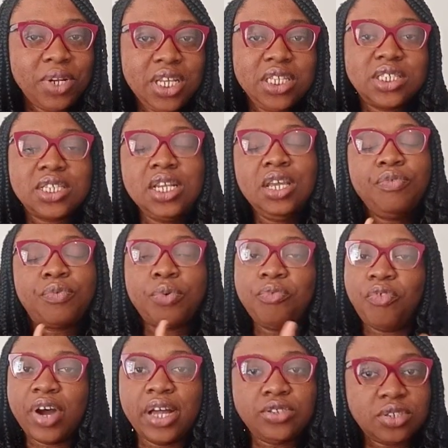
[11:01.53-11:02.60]
please leave
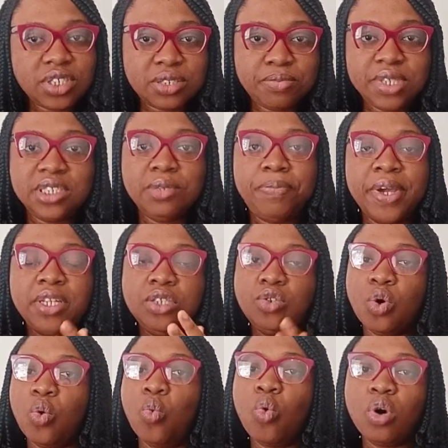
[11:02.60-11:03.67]
room for adjustments
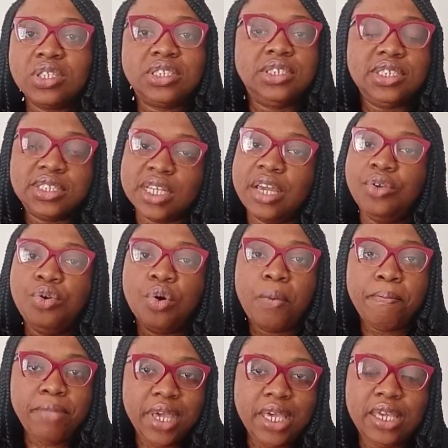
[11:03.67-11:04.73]
depending on what design
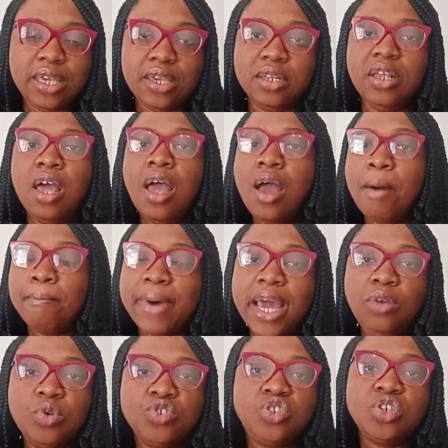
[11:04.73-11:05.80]
you're making.
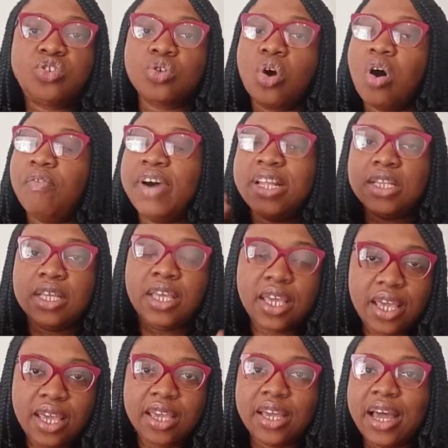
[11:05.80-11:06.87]
Mine was just to cover the
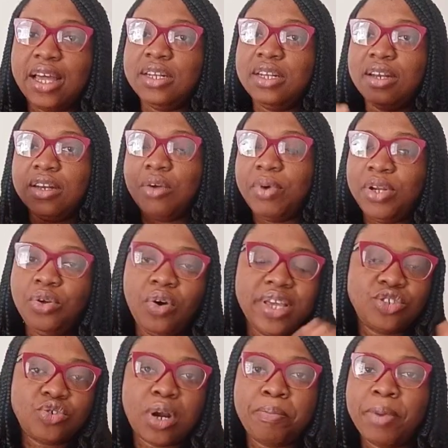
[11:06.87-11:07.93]
cake, and there were no
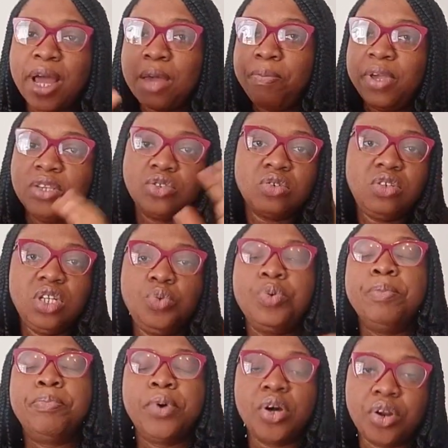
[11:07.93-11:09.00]
extra pipings on
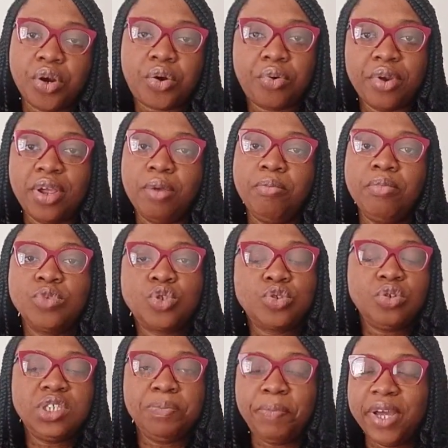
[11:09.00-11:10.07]
it with buttercream.
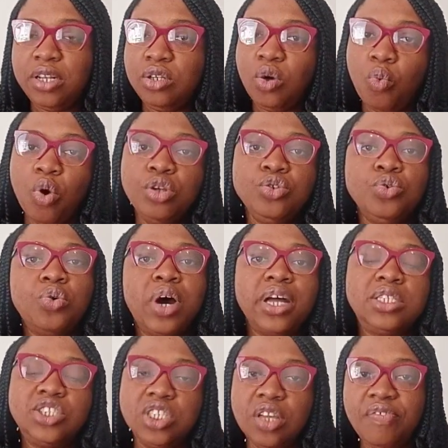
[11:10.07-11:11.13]
So depending on what you
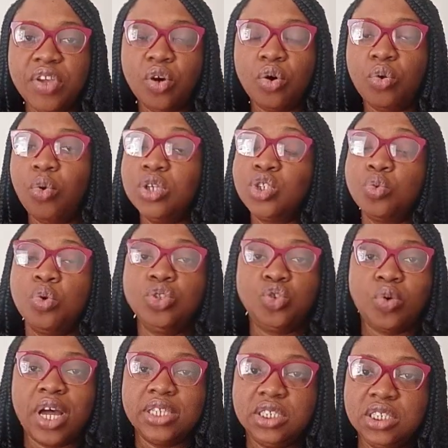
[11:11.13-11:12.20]
are achieving or what you
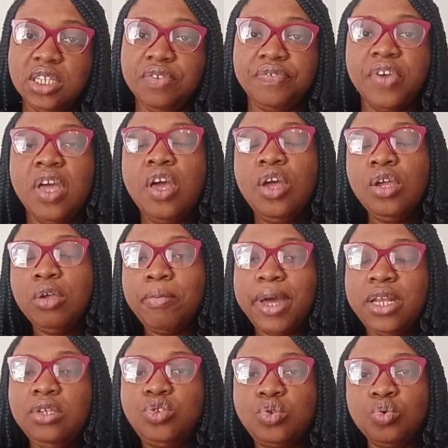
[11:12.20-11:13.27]
want to achieve, you
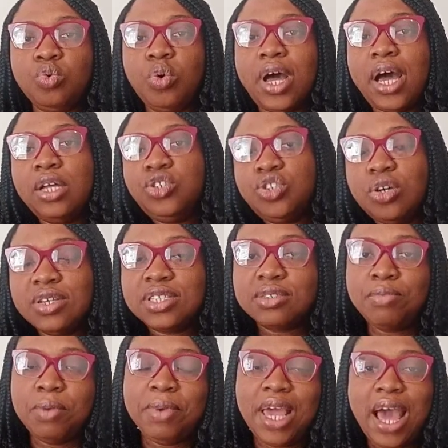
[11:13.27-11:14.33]
might need to
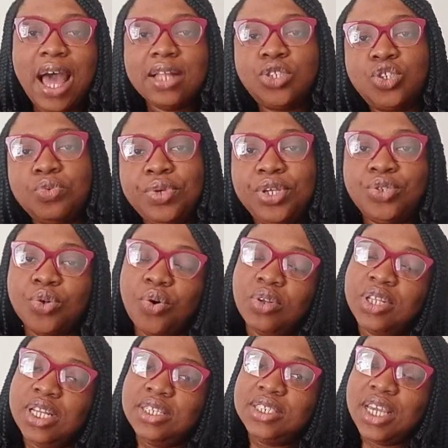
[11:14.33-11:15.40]
adjust, maybe add to it,
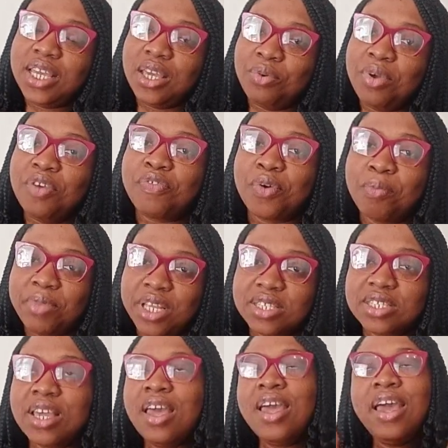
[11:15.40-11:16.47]
or then take away from it.